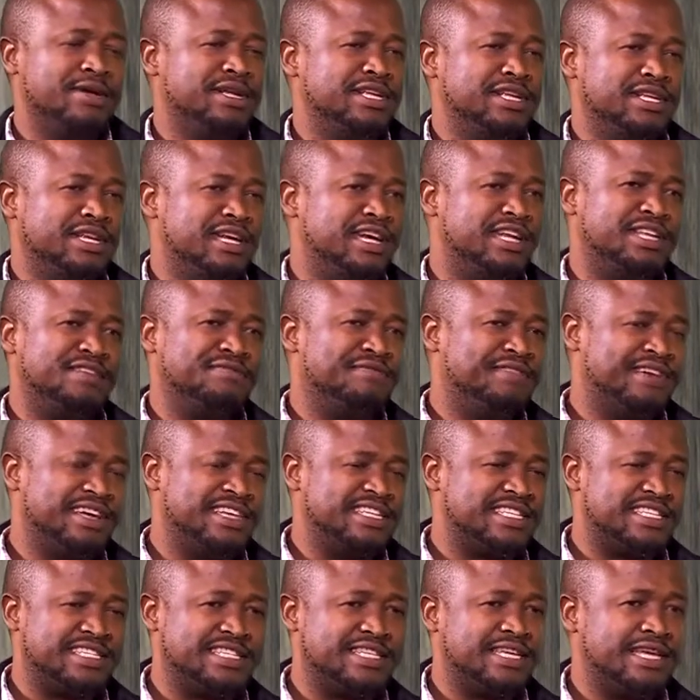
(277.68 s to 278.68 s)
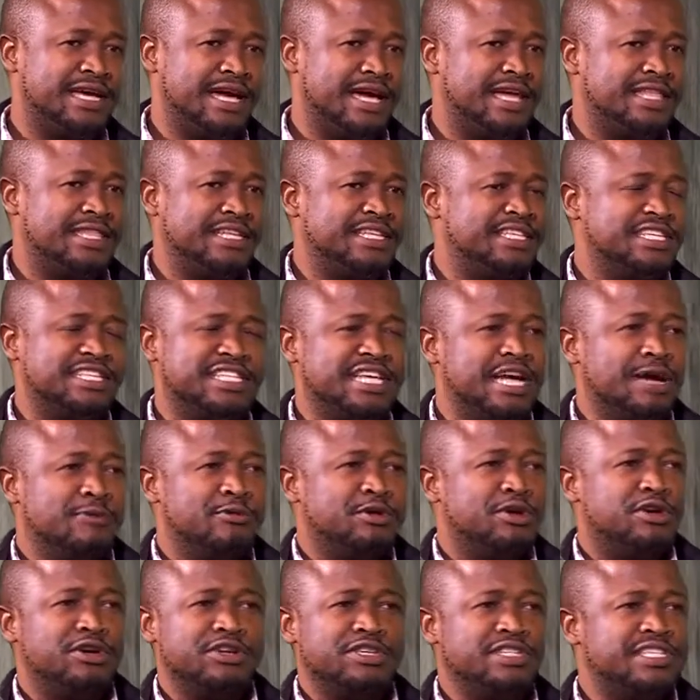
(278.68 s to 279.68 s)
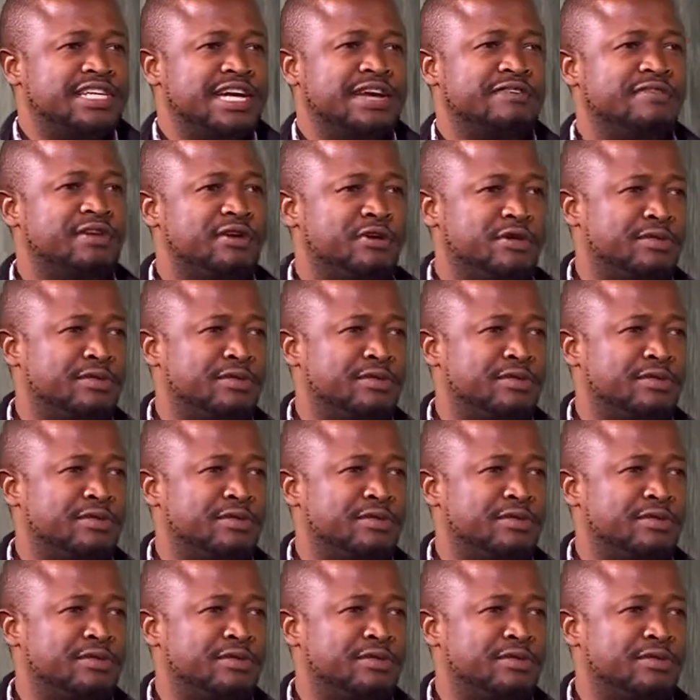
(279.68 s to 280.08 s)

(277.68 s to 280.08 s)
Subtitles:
at first there's a time when I was driving